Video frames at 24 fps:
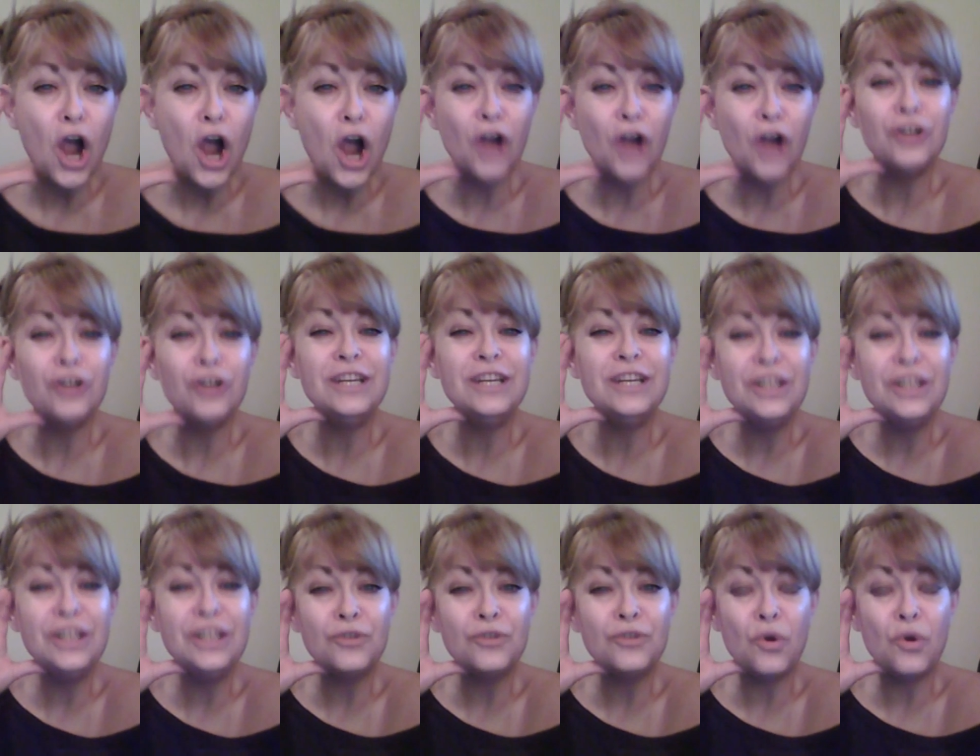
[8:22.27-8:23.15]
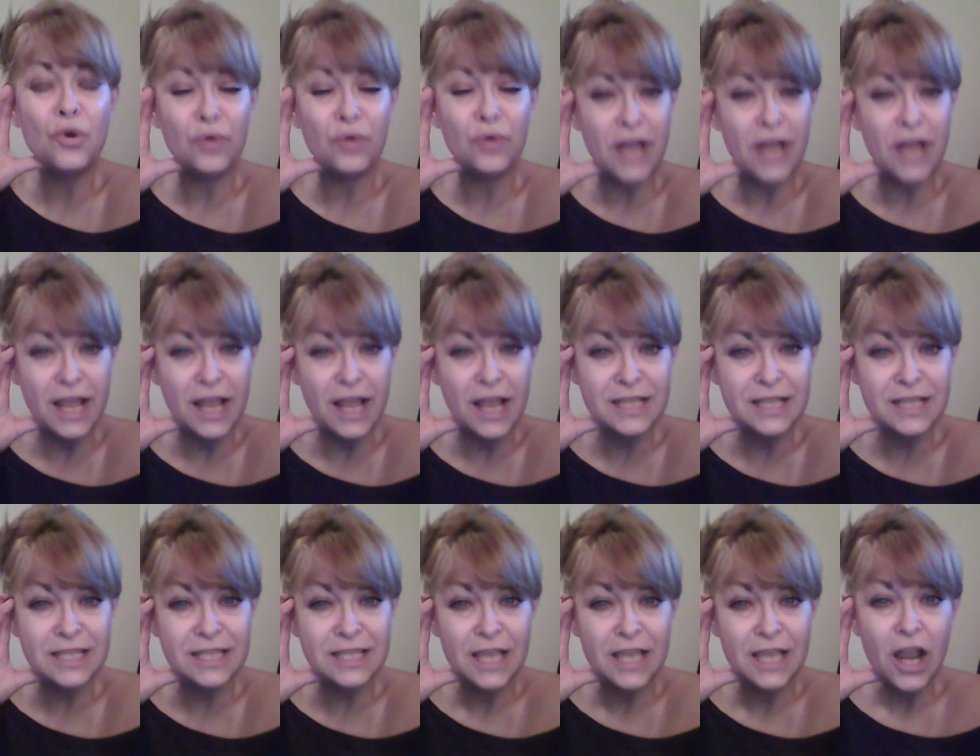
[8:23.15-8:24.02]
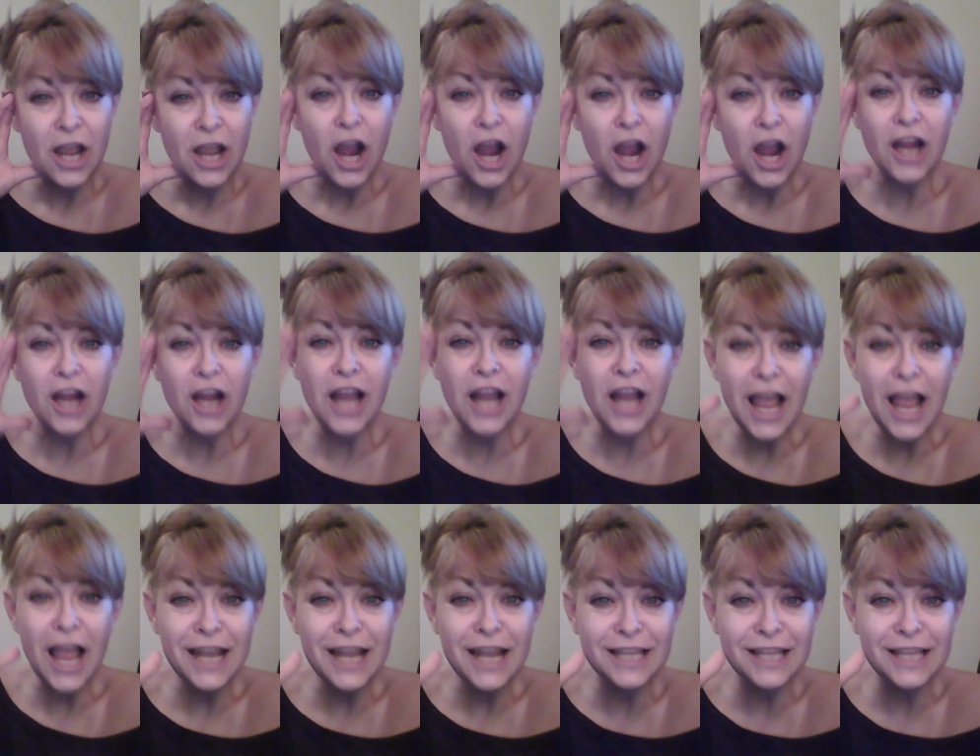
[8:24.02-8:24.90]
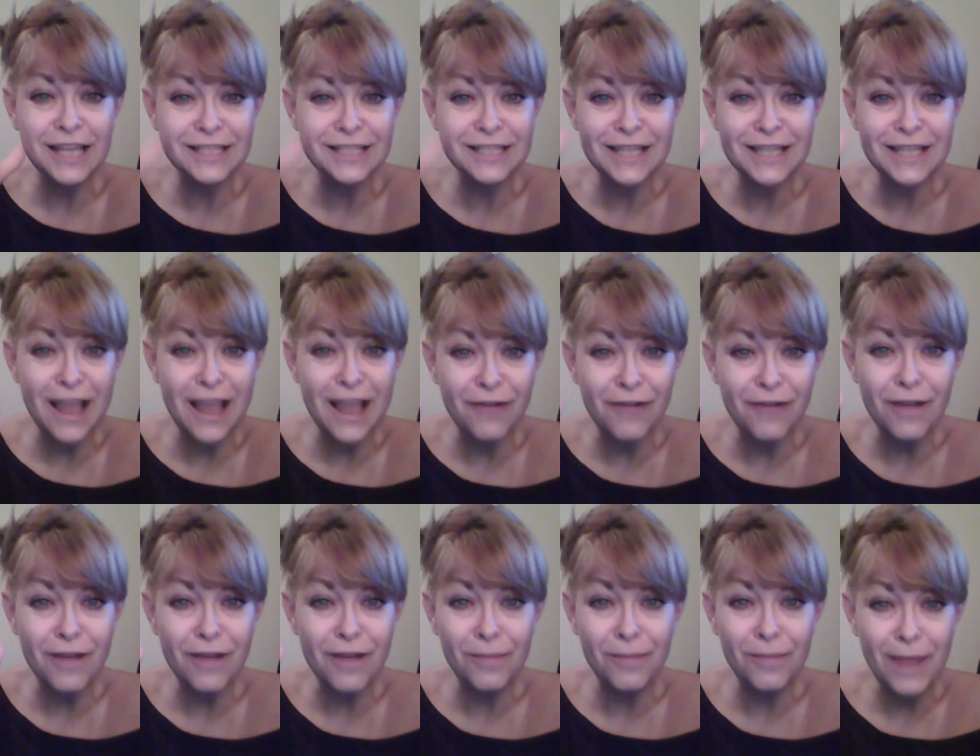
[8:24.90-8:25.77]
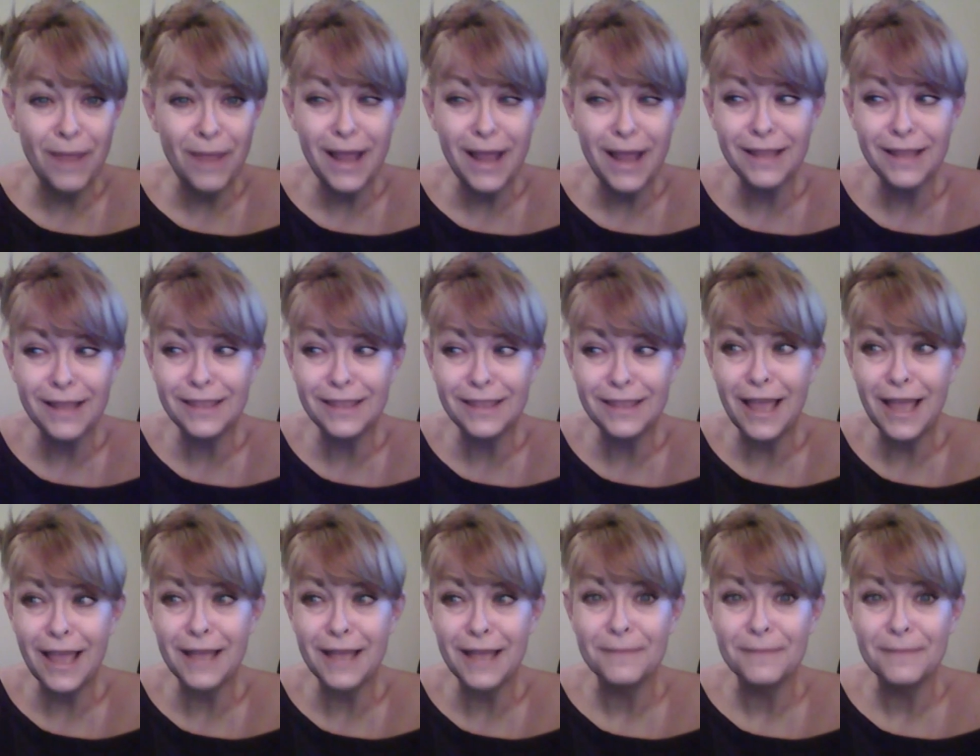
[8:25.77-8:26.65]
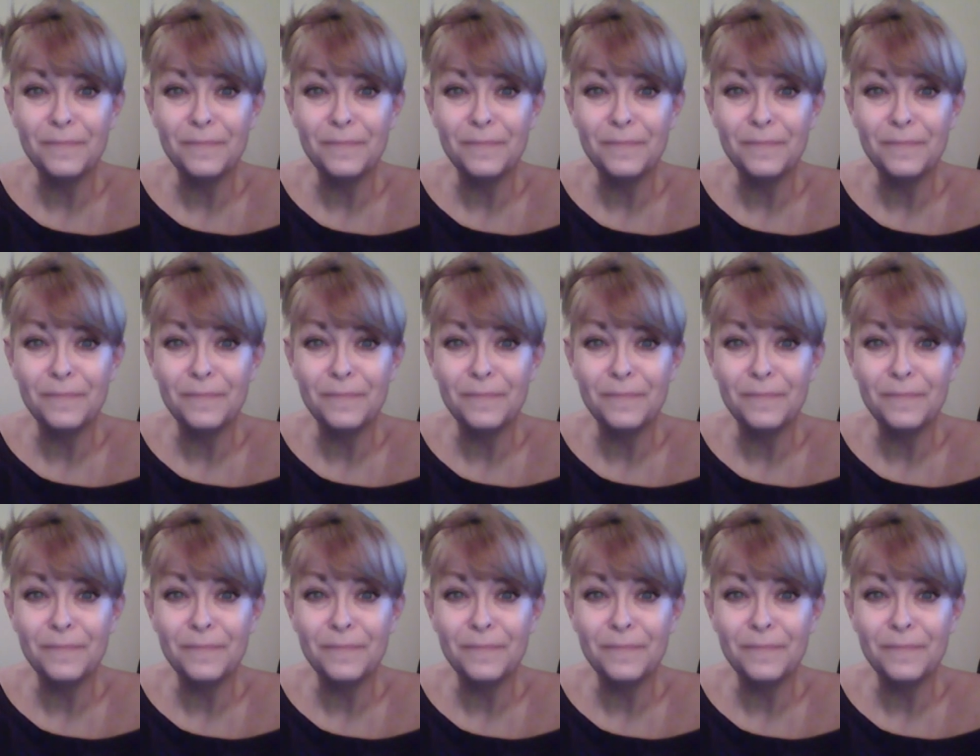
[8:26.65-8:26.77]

Our neural nets are guiding us down a path that